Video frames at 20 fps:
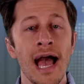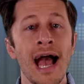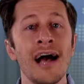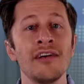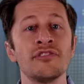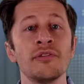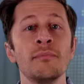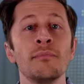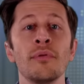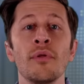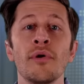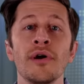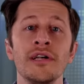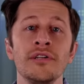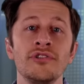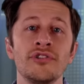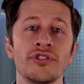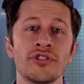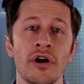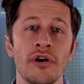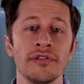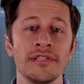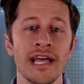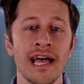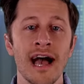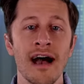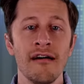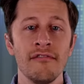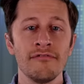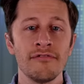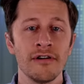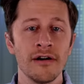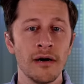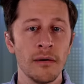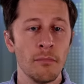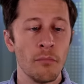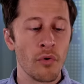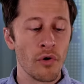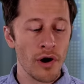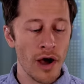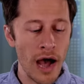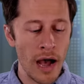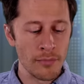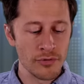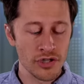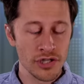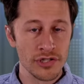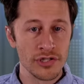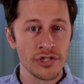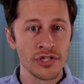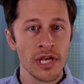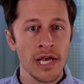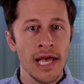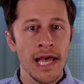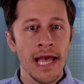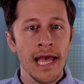as employees start to have uh, more options.